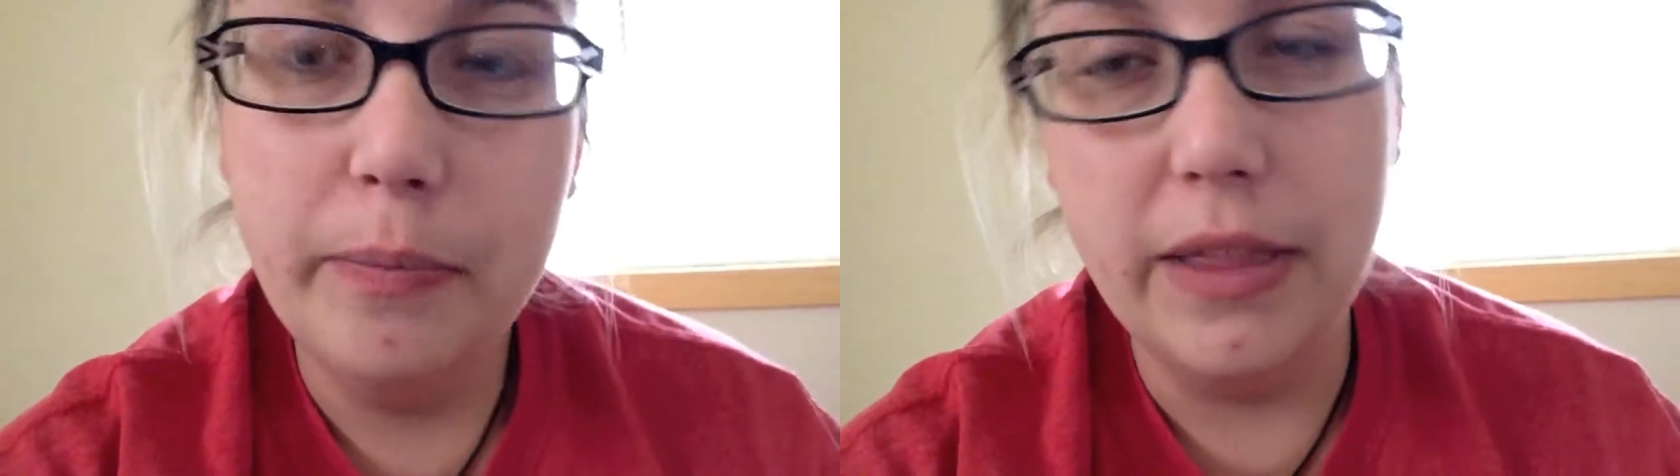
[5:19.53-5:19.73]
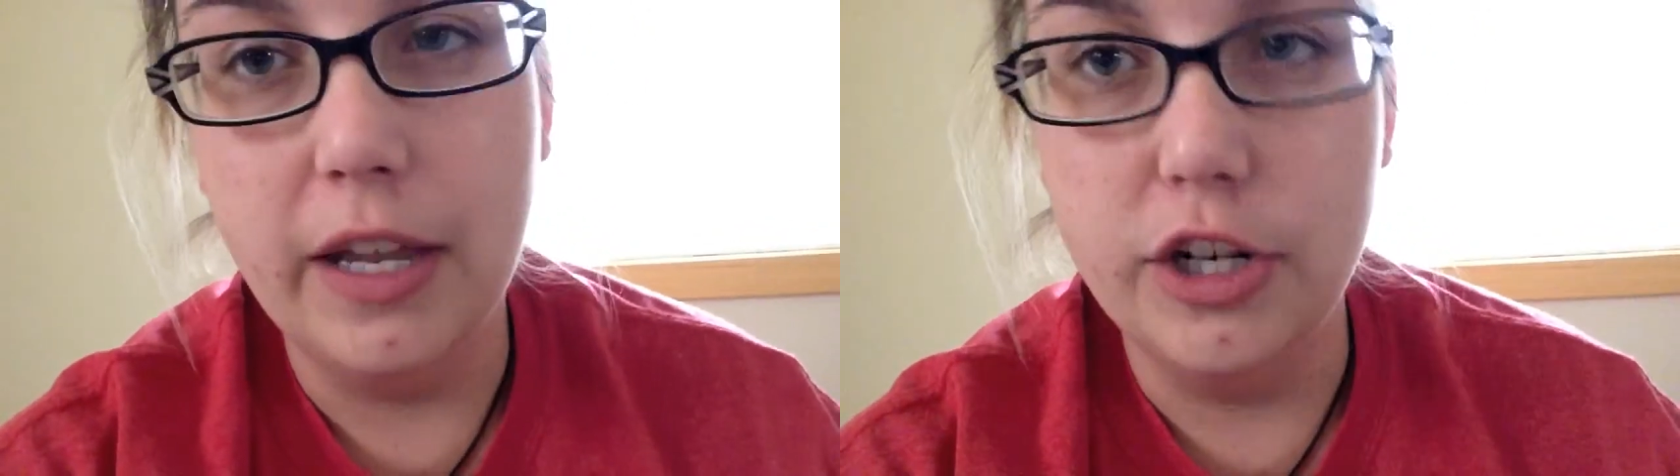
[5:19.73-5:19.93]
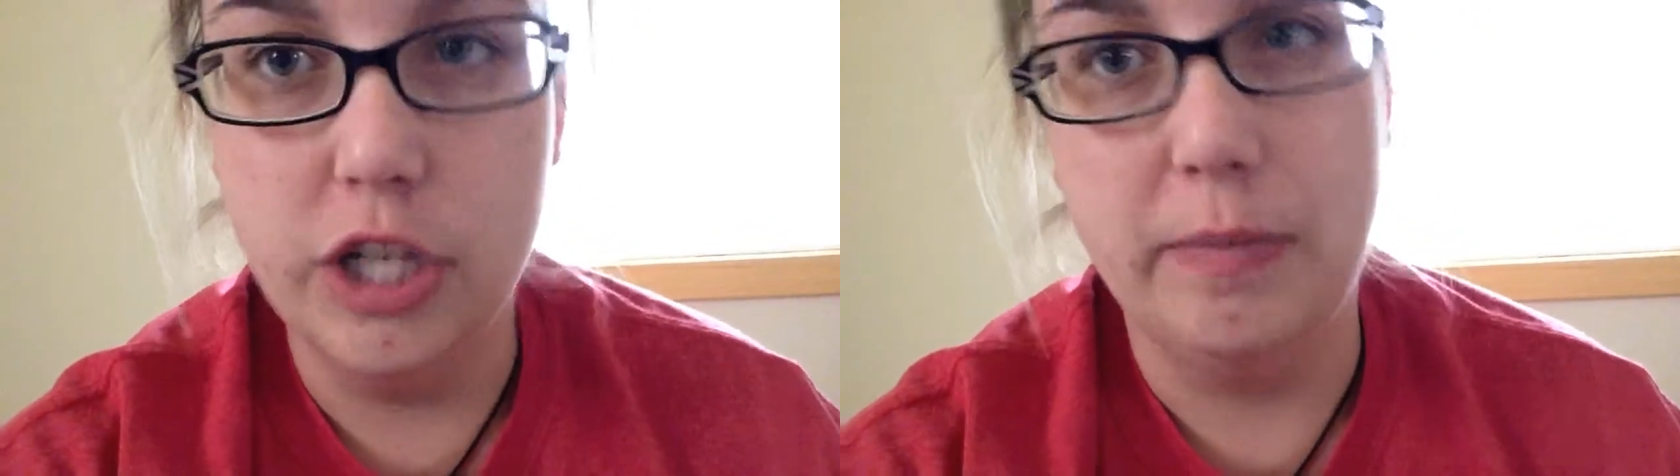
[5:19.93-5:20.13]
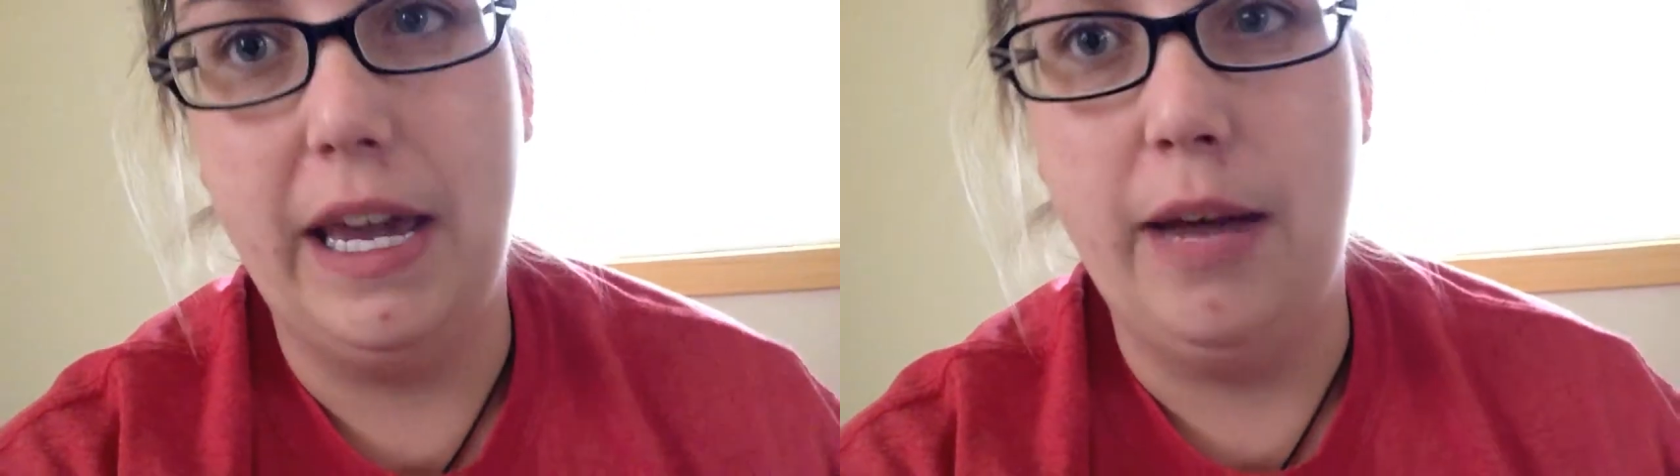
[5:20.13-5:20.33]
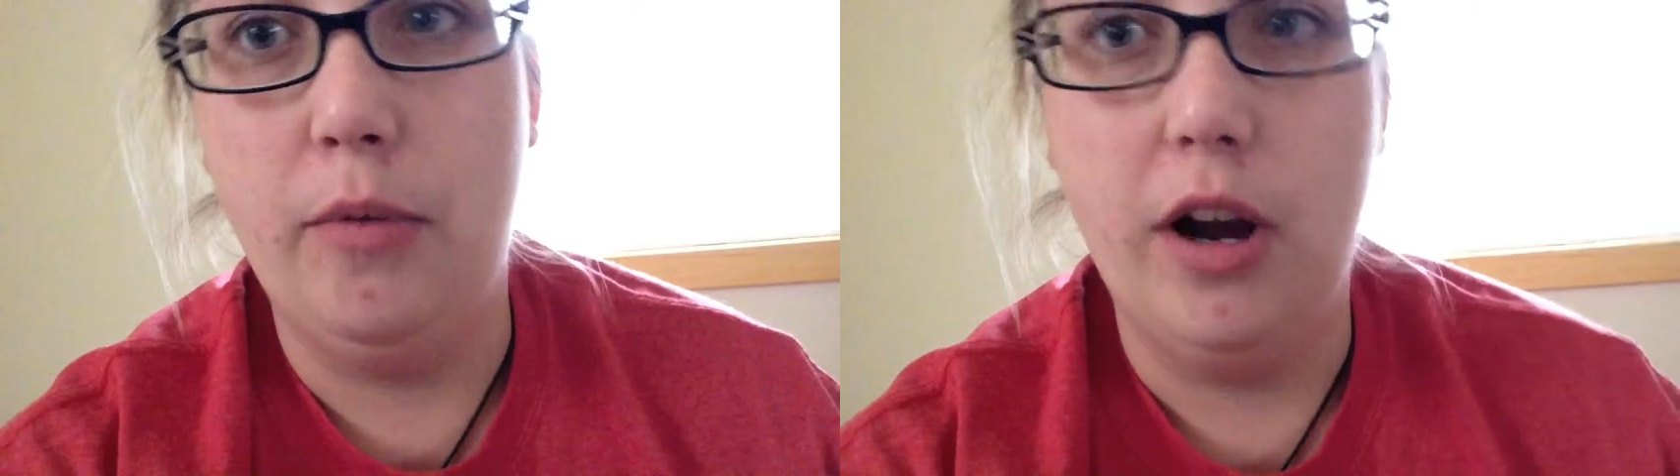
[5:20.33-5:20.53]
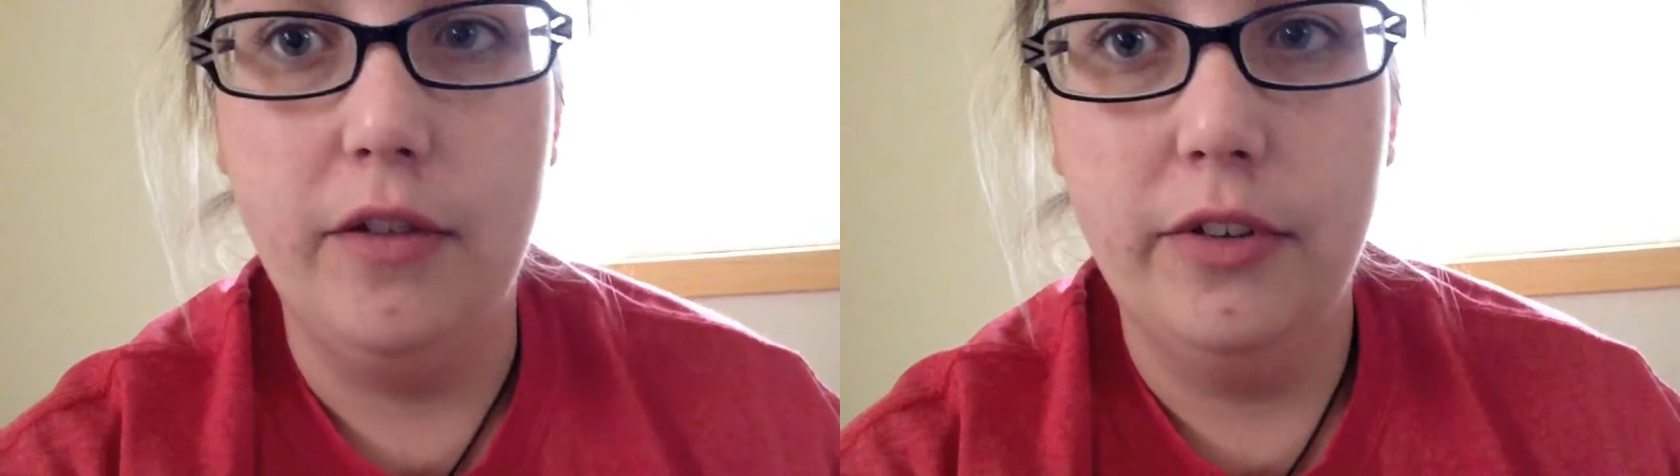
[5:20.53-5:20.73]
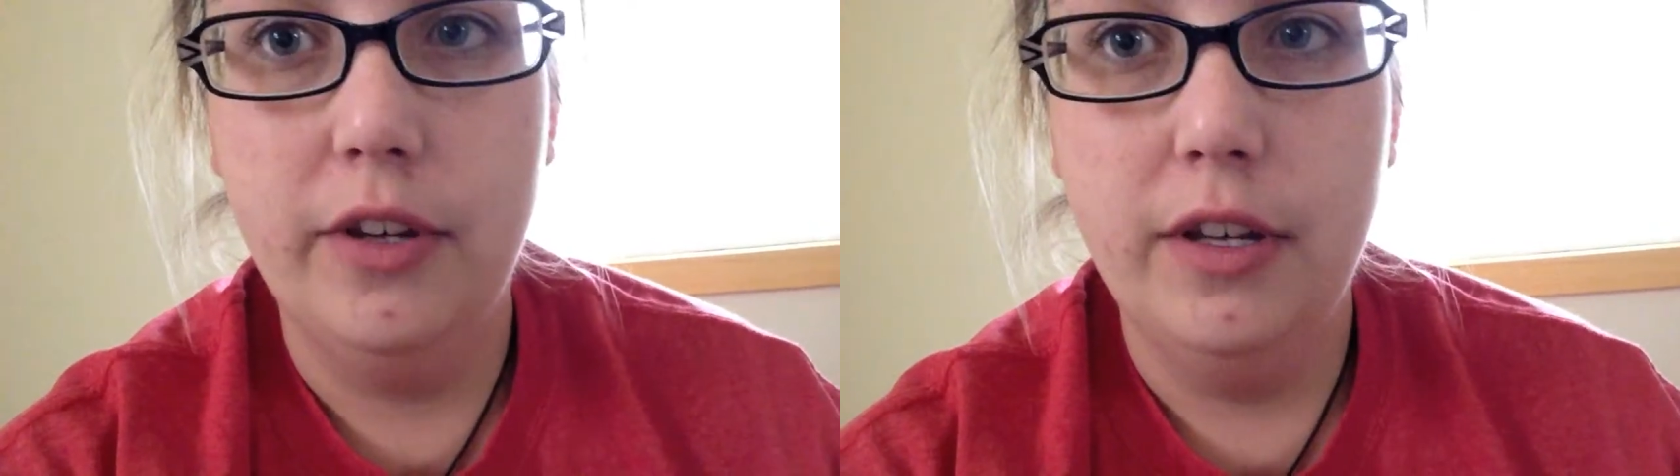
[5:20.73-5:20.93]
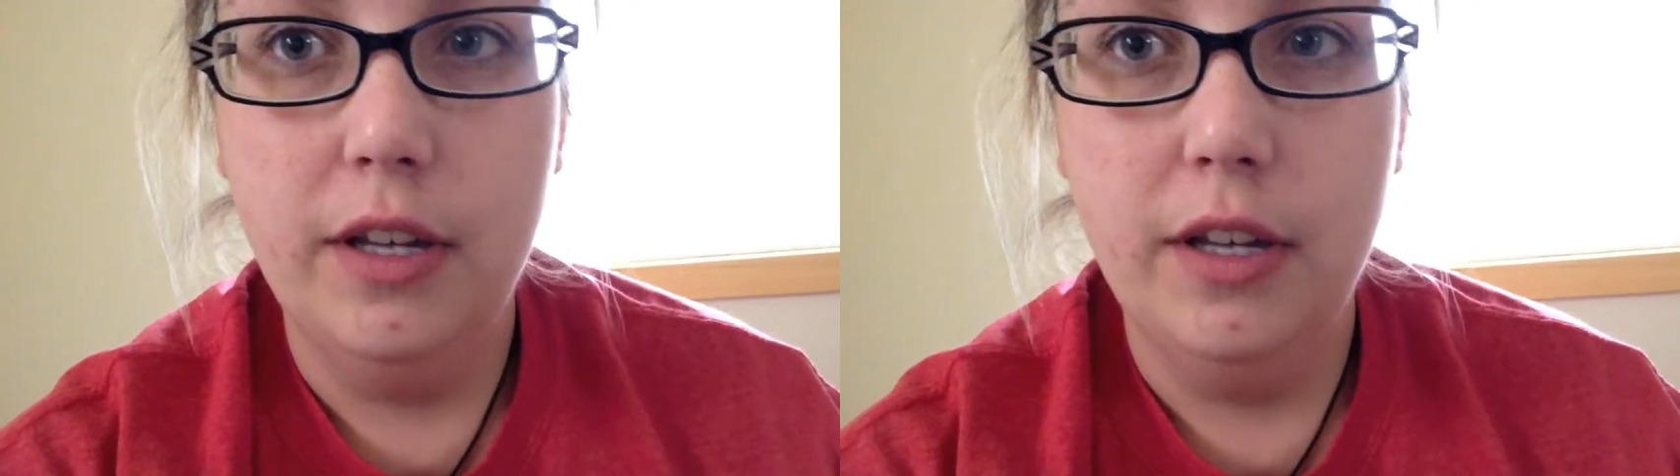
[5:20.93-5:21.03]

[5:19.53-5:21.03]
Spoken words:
and then it shuts my hammer off.